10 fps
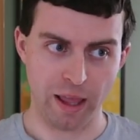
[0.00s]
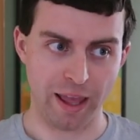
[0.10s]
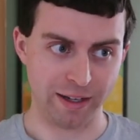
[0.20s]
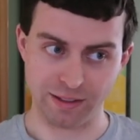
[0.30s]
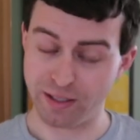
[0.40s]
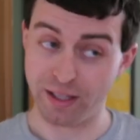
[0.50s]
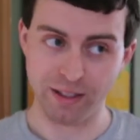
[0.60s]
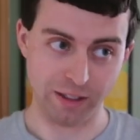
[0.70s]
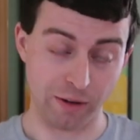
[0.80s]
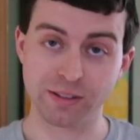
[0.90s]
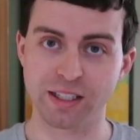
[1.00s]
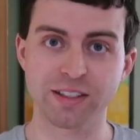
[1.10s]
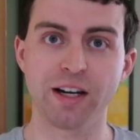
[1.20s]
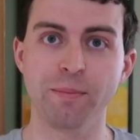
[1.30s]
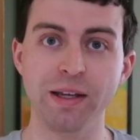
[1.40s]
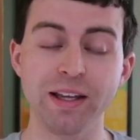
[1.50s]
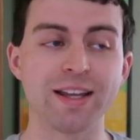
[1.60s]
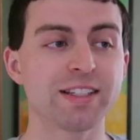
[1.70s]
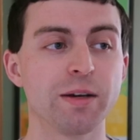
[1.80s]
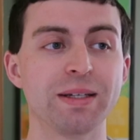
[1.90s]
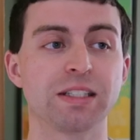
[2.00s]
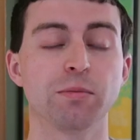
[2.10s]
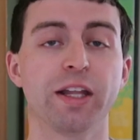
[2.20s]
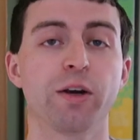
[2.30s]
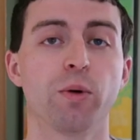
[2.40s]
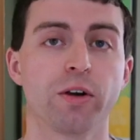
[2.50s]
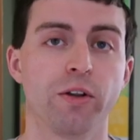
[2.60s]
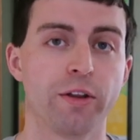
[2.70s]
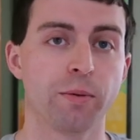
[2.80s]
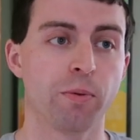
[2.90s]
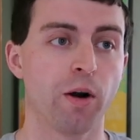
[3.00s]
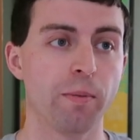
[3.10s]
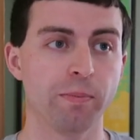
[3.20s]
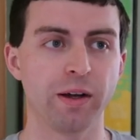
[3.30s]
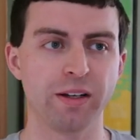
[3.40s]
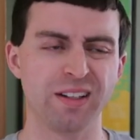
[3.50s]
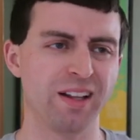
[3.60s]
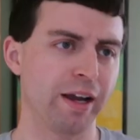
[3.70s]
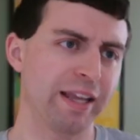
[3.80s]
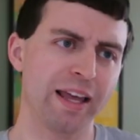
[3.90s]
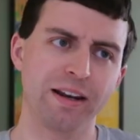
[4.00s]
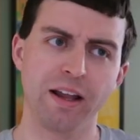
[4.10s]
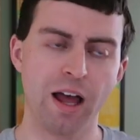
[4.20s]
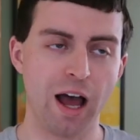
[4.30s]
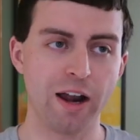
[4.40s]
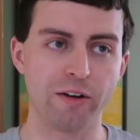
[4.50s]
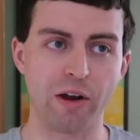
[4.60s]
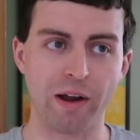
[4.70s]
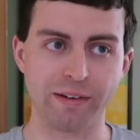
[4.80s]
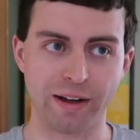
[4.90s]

And you know, it's gonna be some legwork on their part, but again, I don't know.